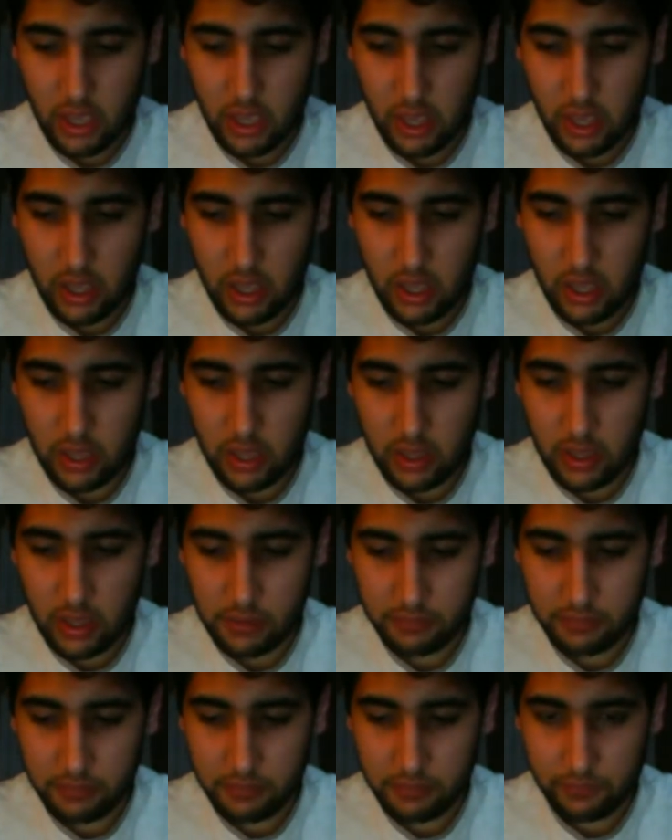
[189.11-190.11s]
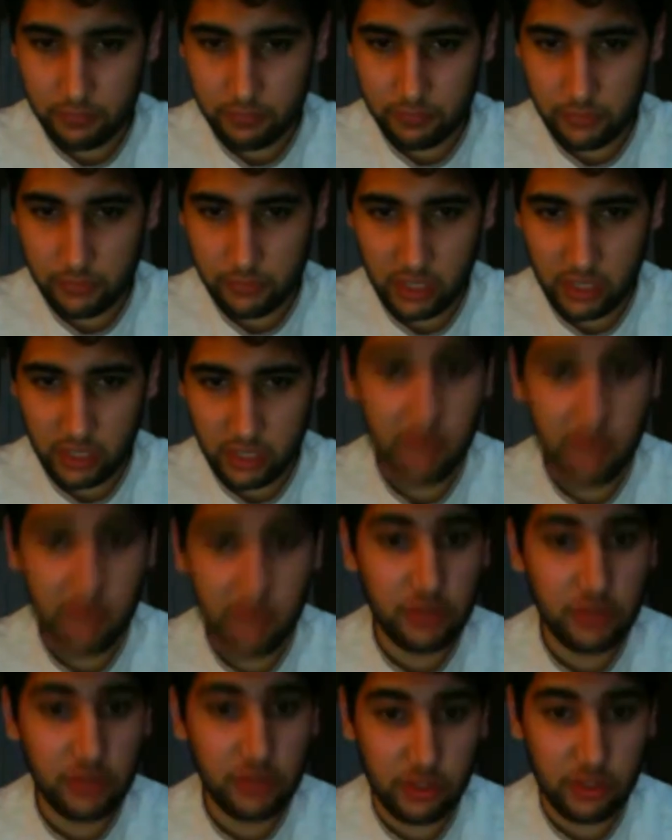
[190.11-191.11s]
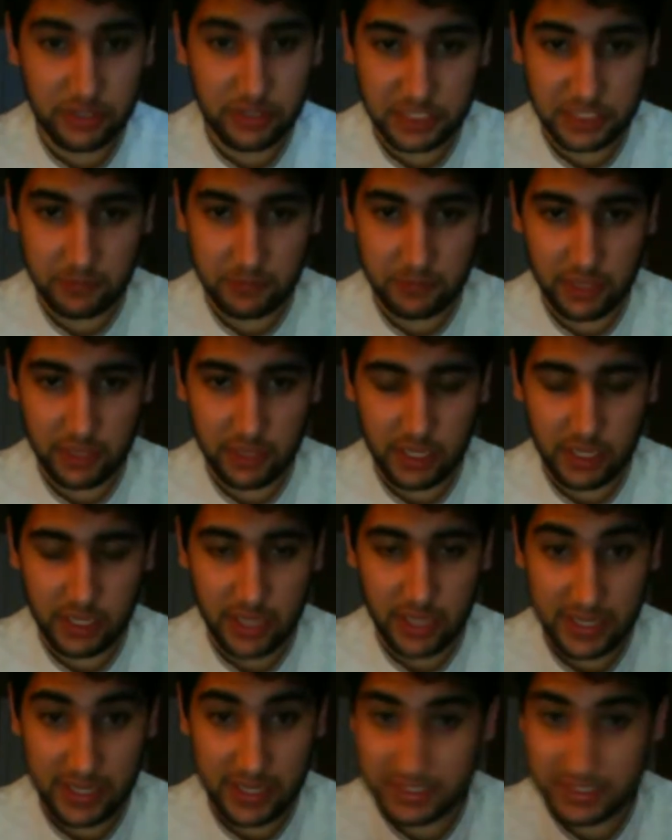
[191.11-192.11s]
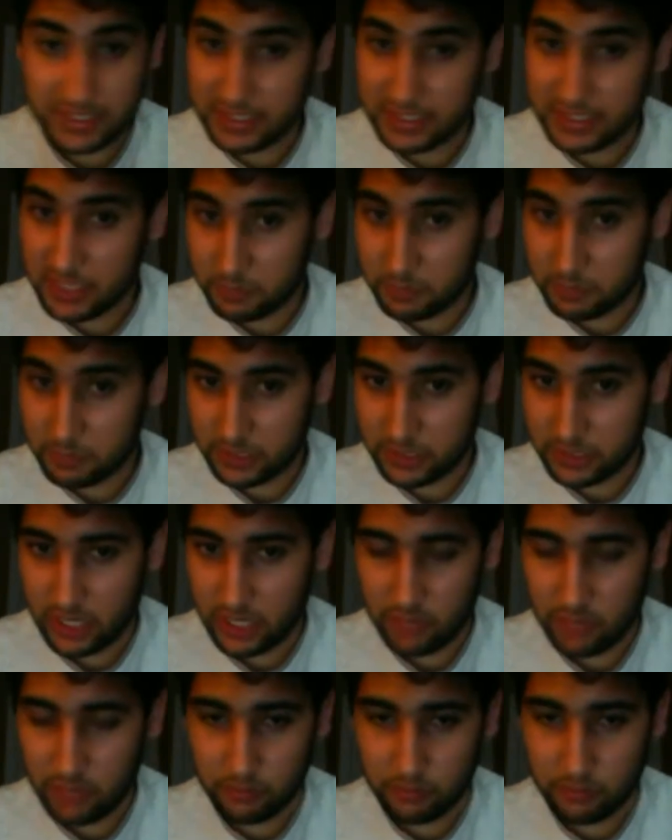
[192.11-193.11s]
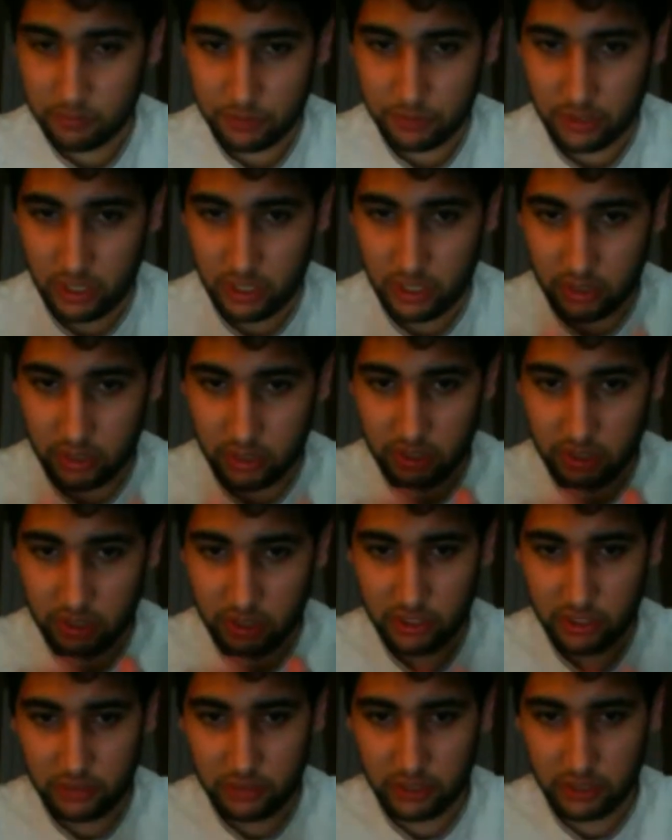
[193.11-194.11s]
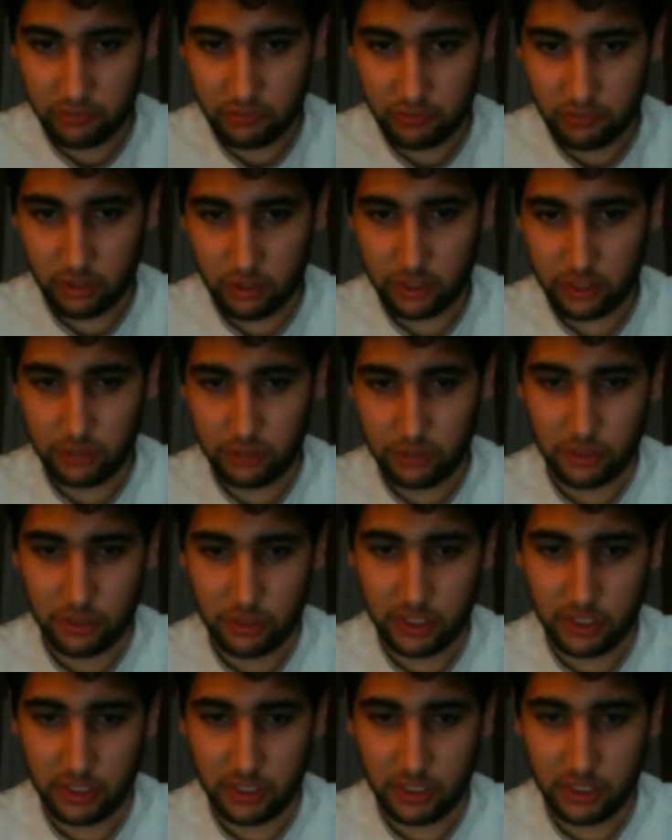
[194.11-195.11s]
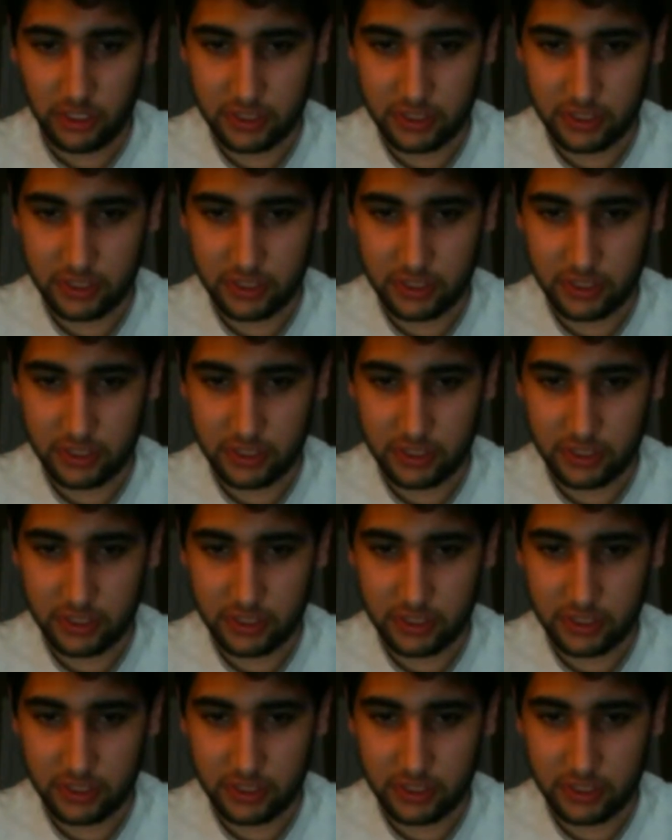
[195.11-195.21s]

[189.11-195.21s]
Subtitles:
Um, and I would do the same thing, except I will put a little bit of dark humor in it.